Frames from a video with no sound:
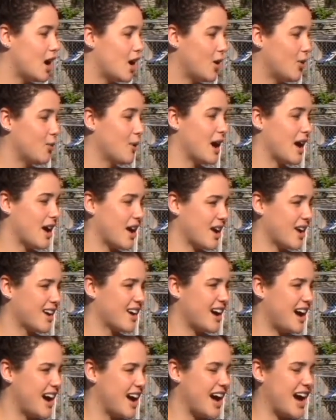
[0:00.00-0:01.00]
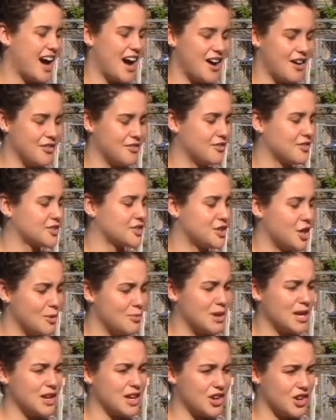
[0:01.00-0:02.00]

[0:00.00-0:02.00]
away I have so many